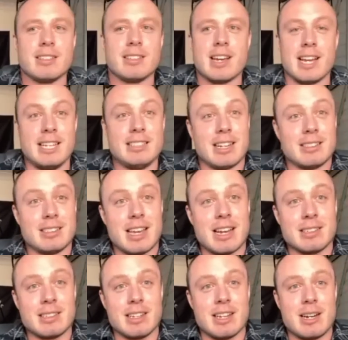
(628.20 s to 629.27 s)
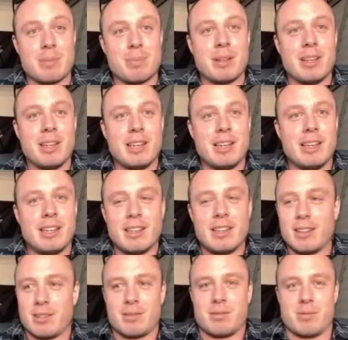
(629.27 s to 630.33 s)
and he starts gassing up,
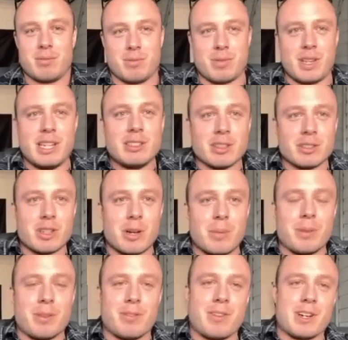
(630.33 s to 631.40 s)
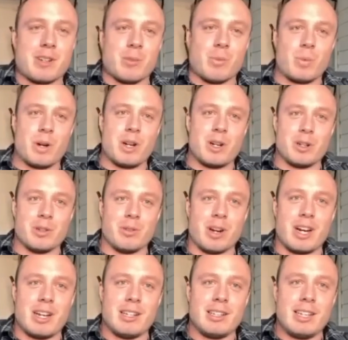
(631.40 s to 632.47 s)
he's on top of the fucking world,
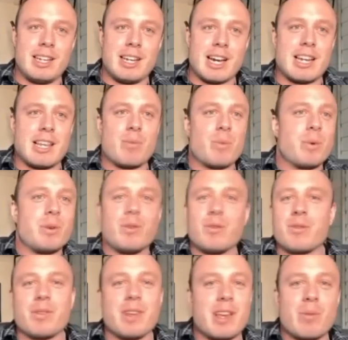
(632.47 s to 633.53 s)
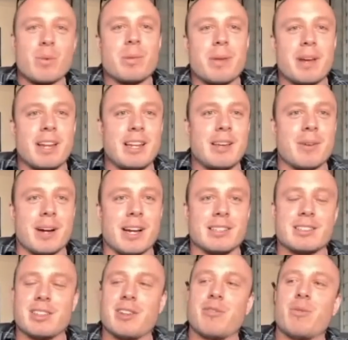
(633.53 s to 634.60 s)
right? And he would have been anyway.
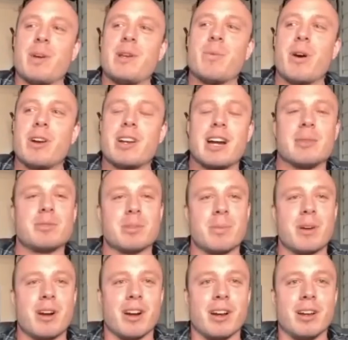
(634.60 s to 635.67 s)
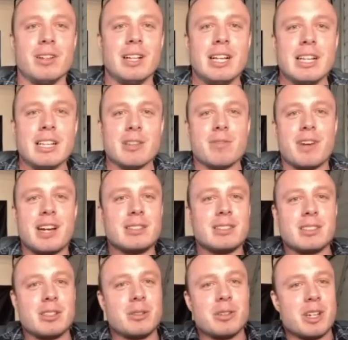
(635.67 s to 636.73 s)
So if we woke up tomorrow, Levan's
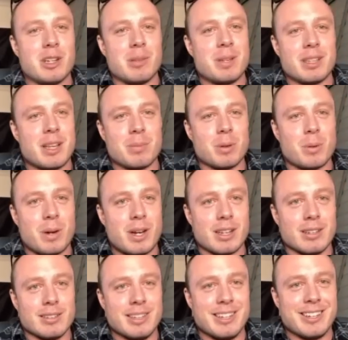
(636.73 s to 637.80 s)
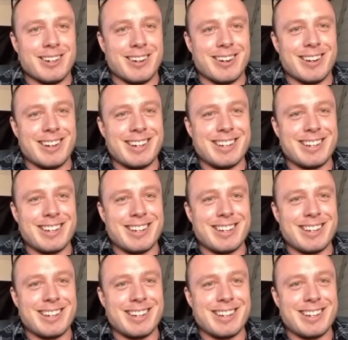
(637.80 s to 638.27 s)
still going to be number one. Right?